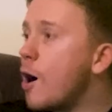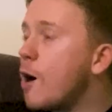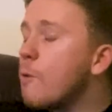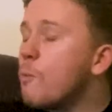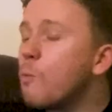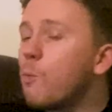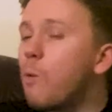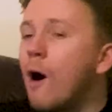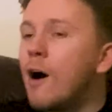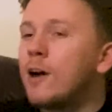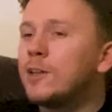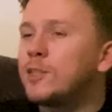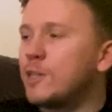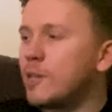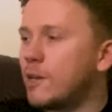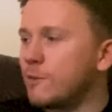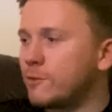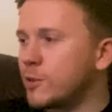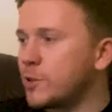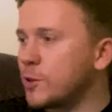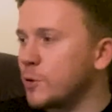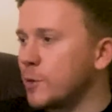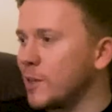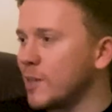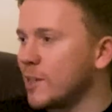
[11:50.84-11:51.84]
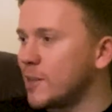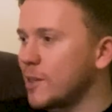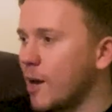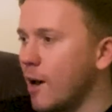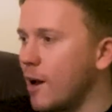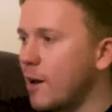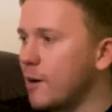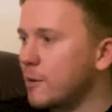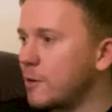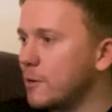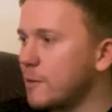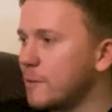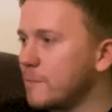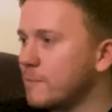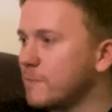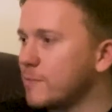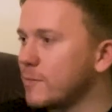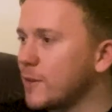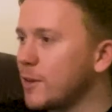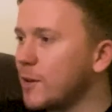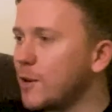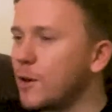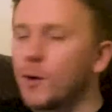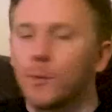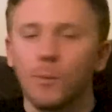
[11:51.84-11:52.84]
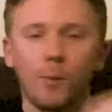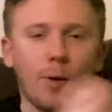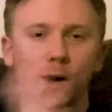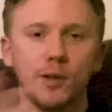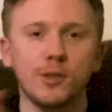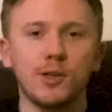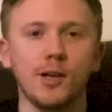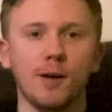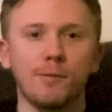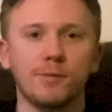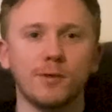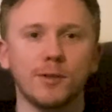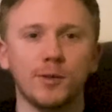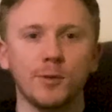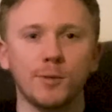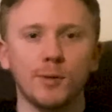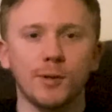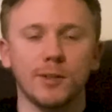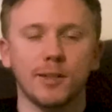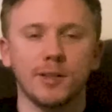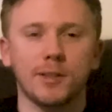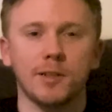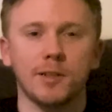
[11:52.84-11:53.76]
why do you have to do it in the dark? Why do you have to do it in the